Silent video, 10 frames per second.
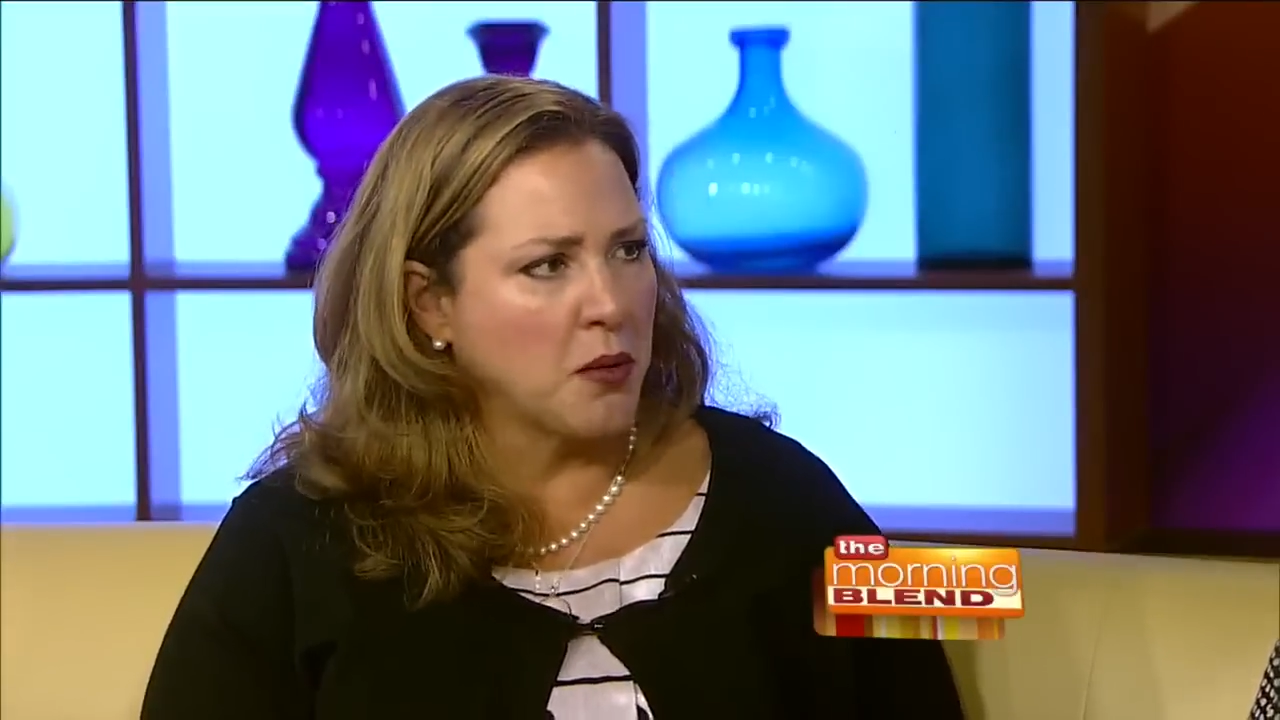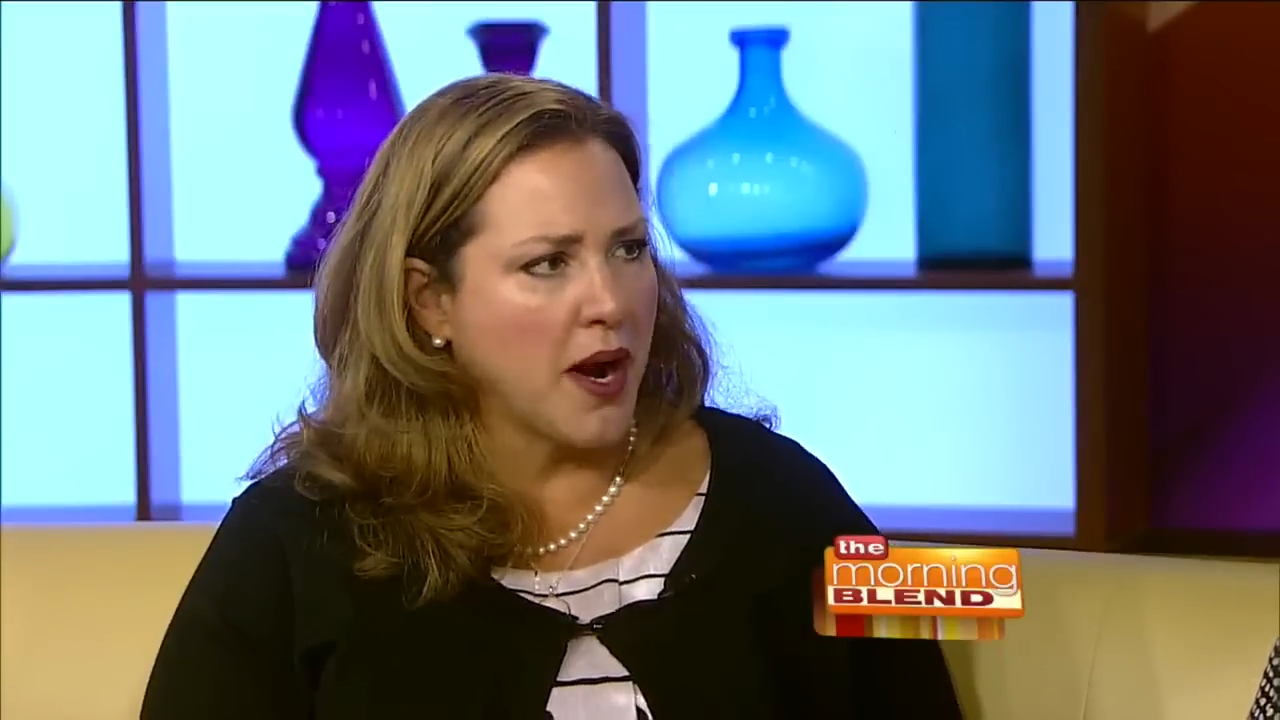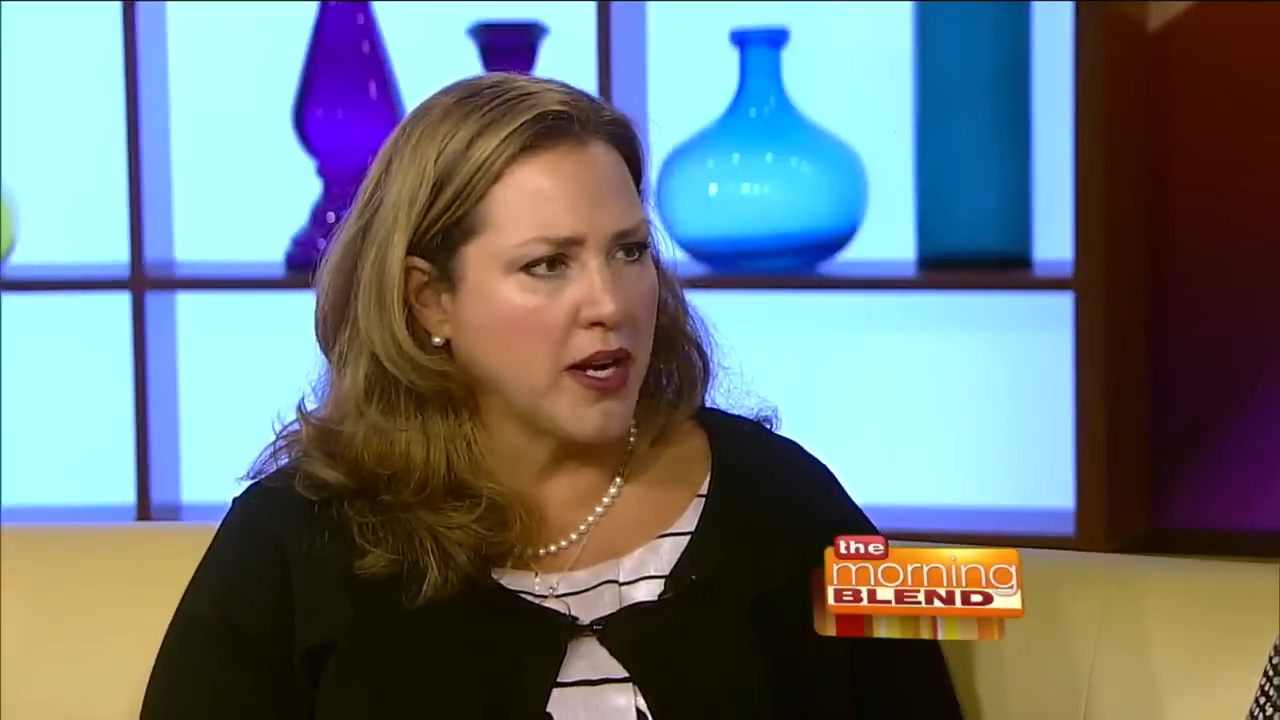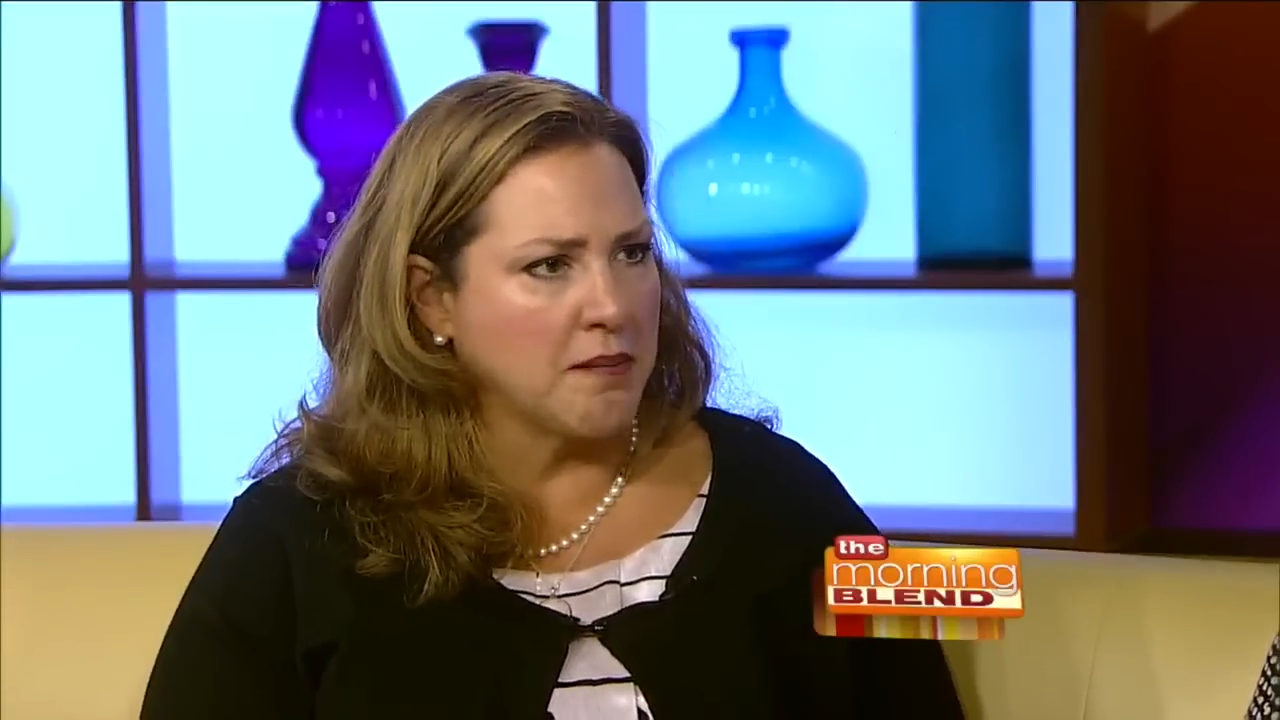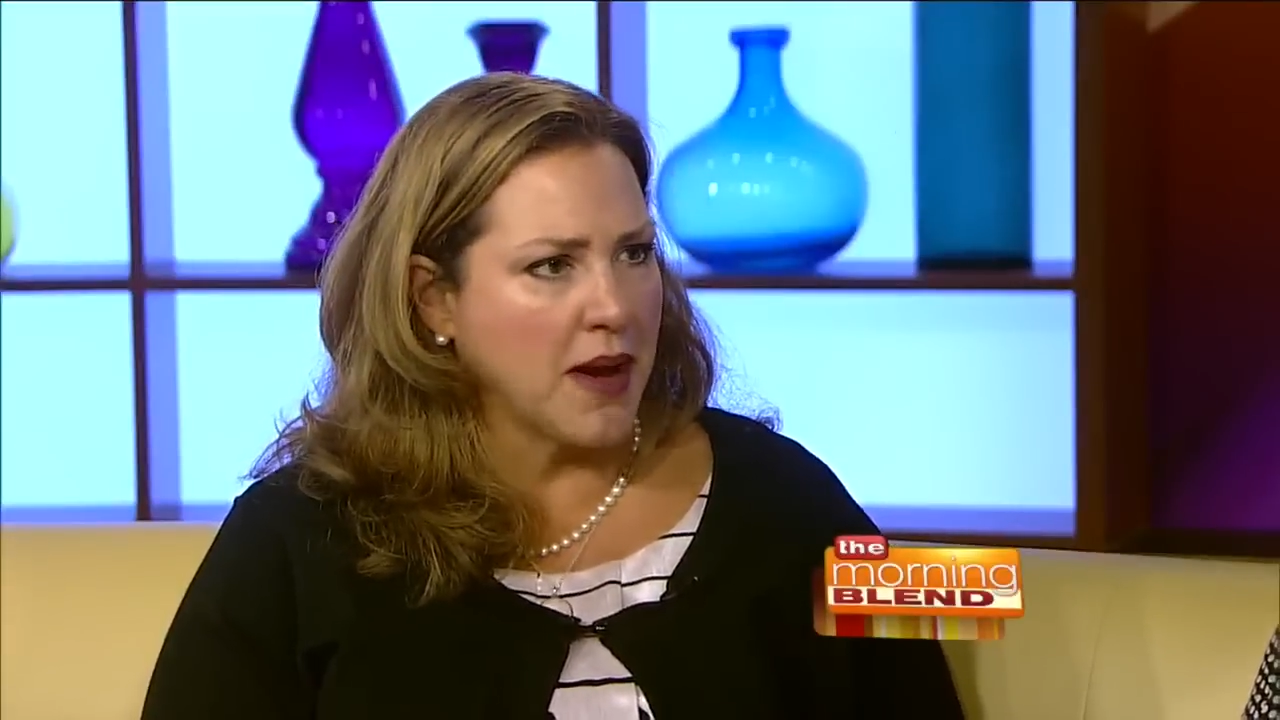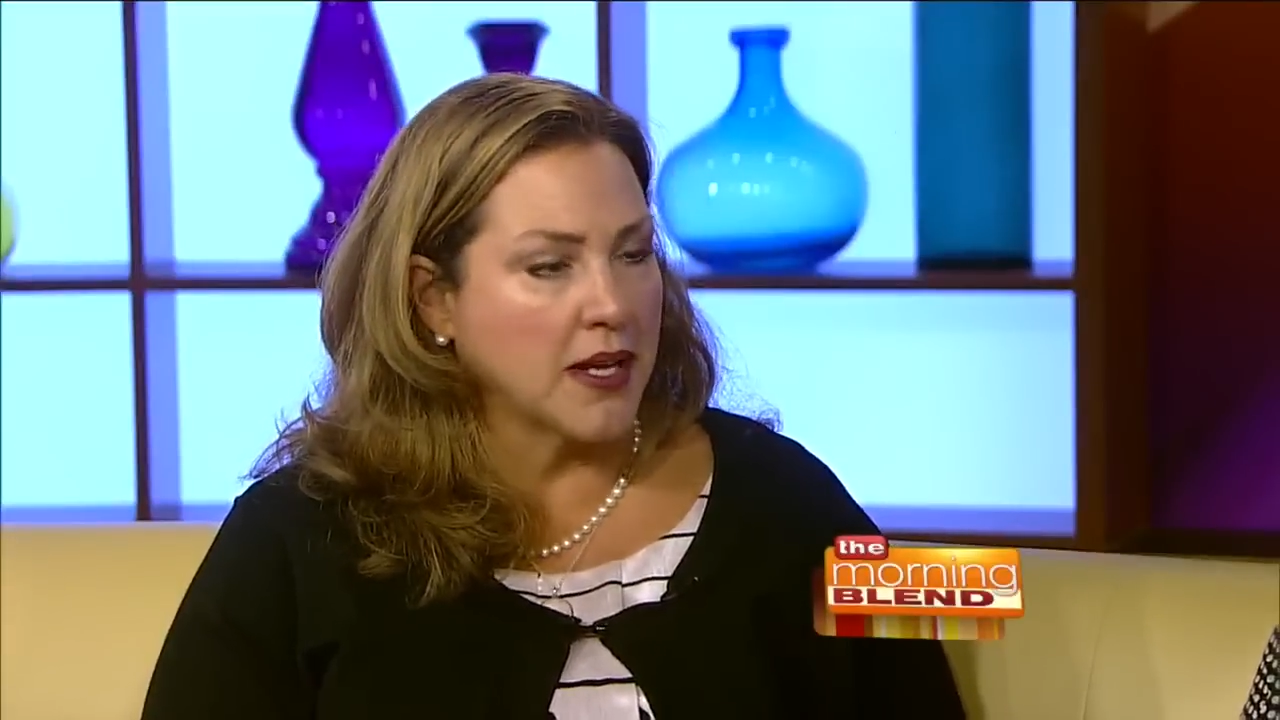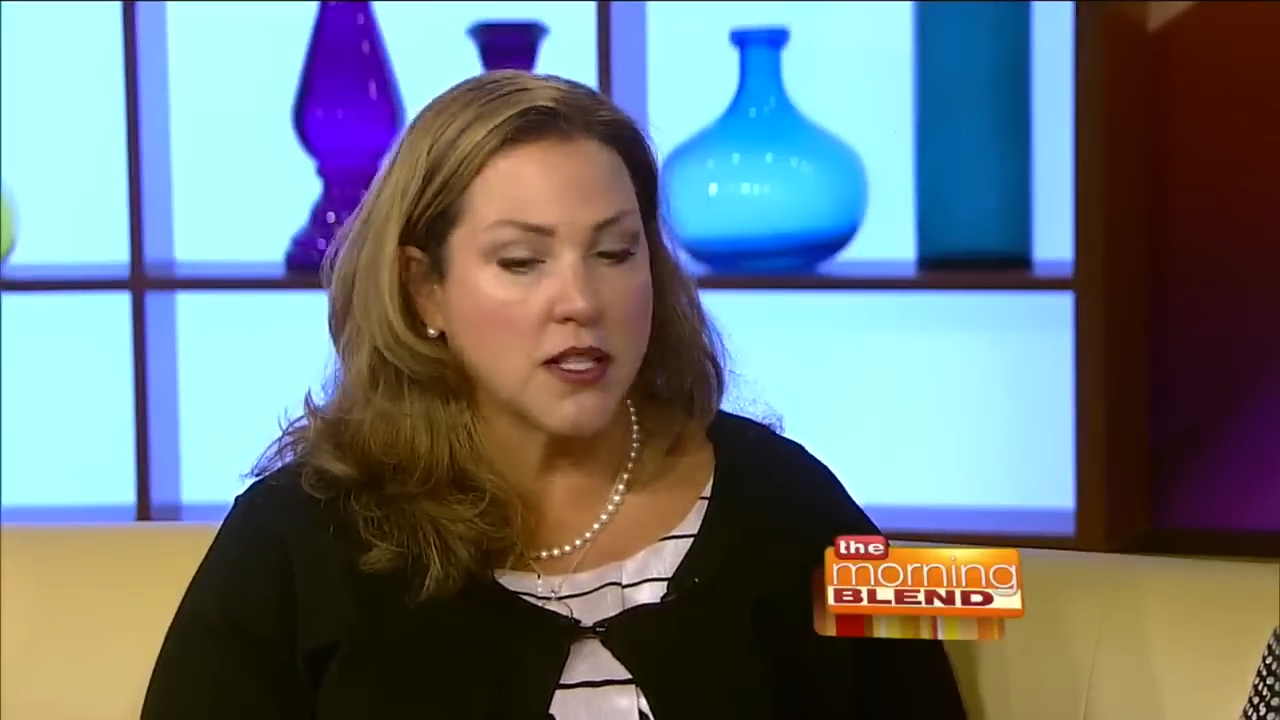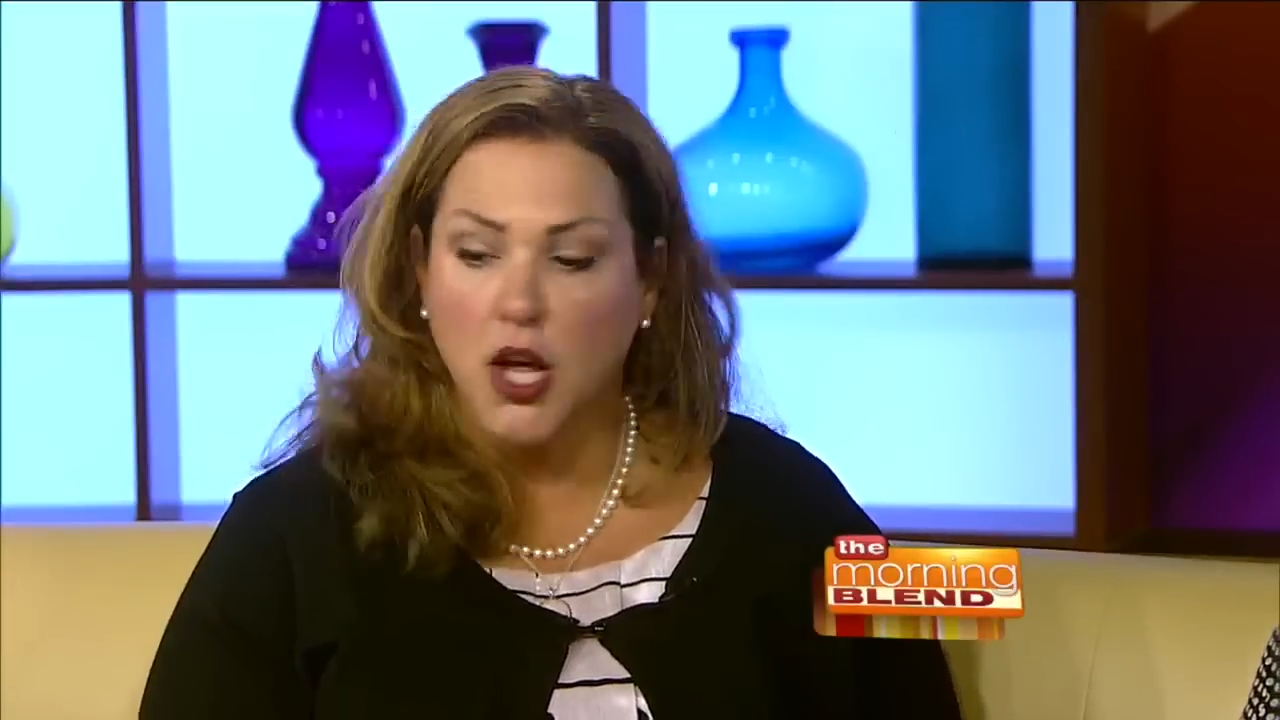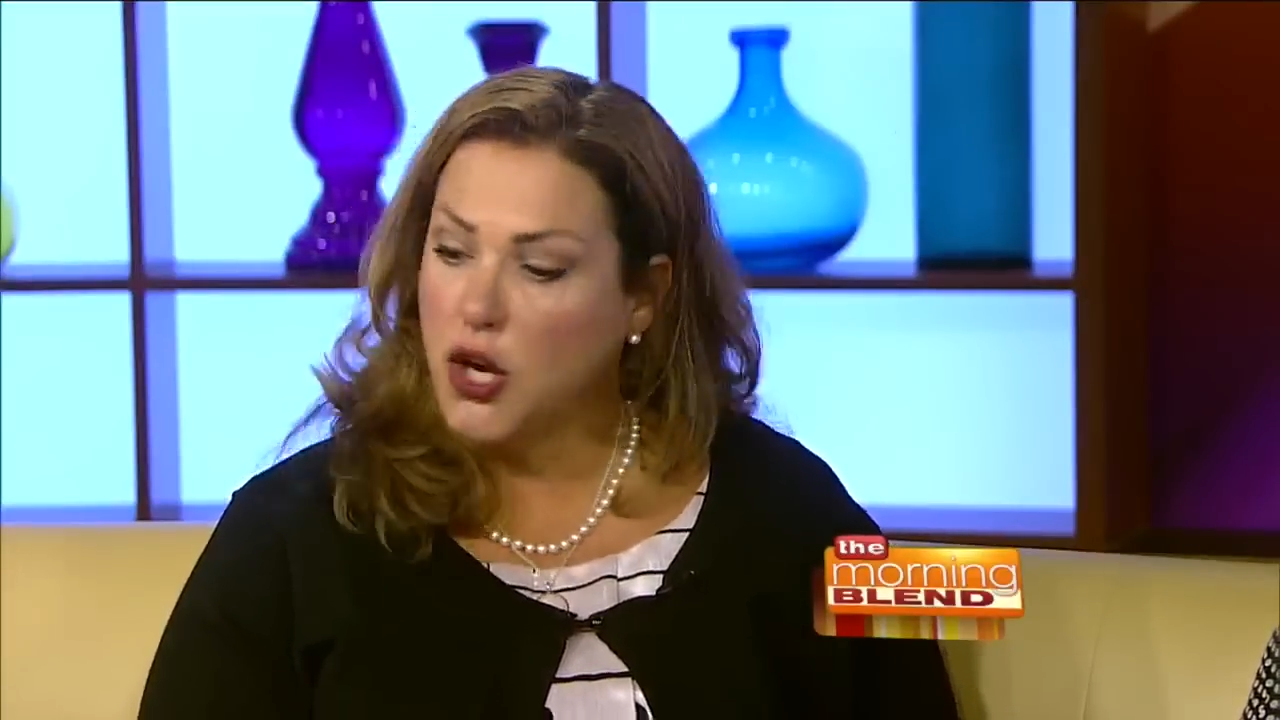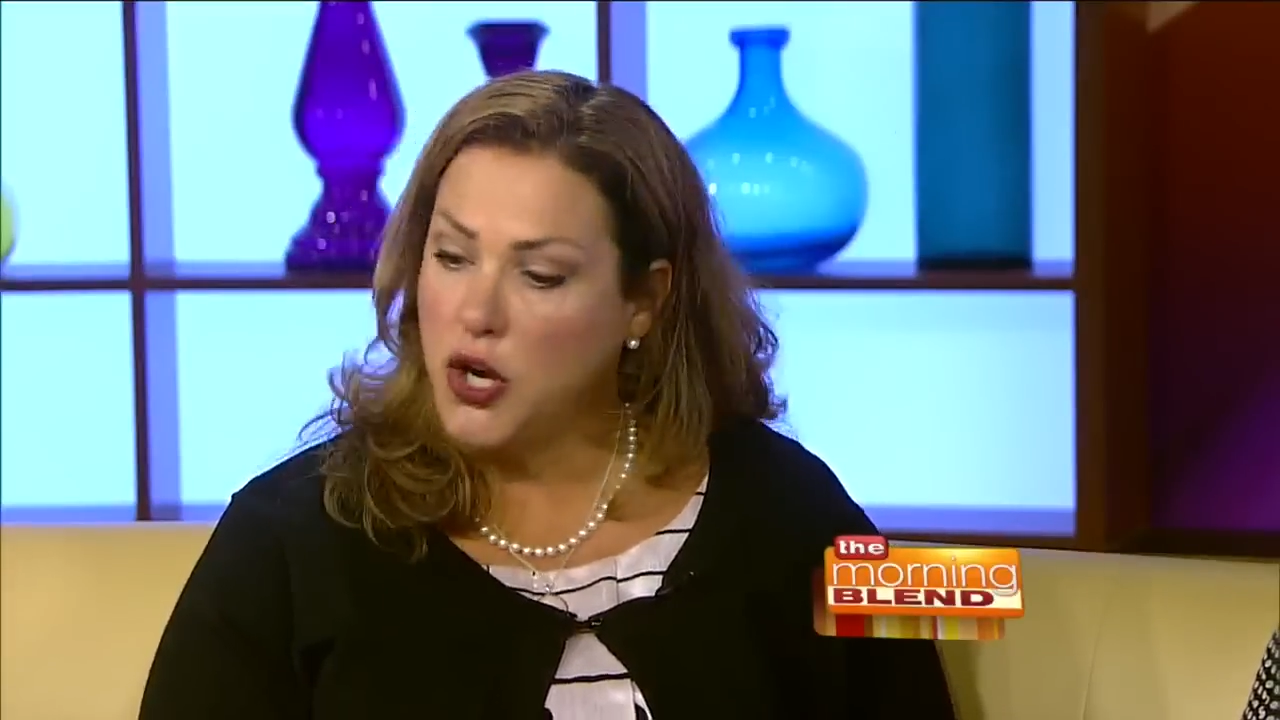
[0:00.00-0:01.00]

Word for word: riding bikes,